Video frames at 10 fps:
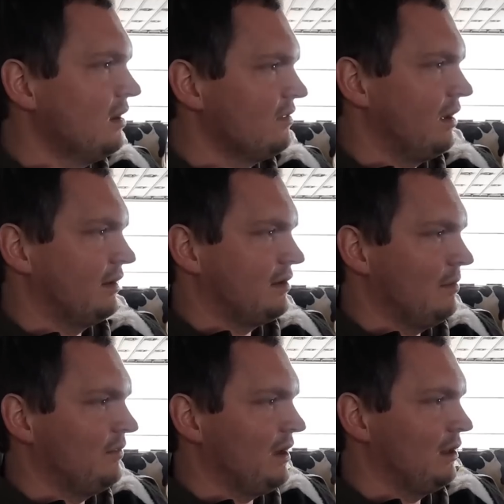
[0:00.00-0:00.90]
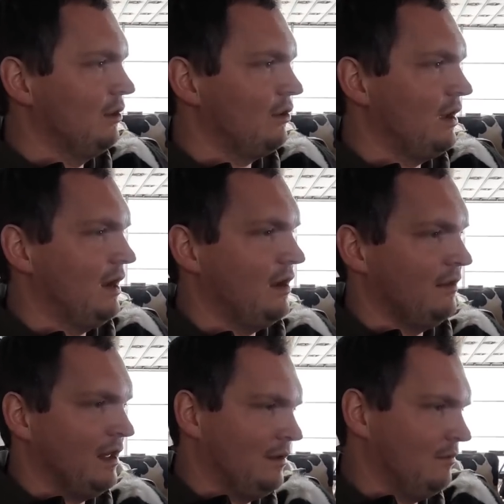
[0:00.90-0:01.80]
thought I'd come take a look here
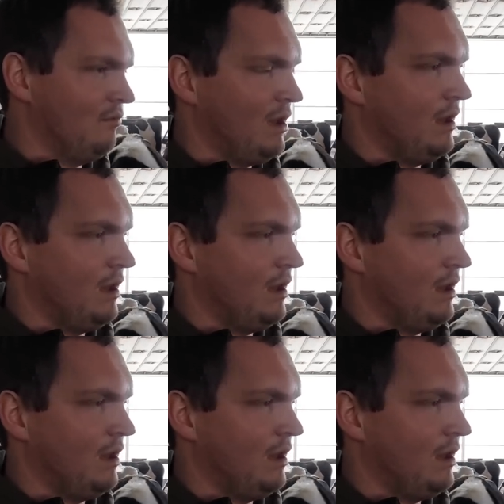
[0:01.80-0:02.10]
and then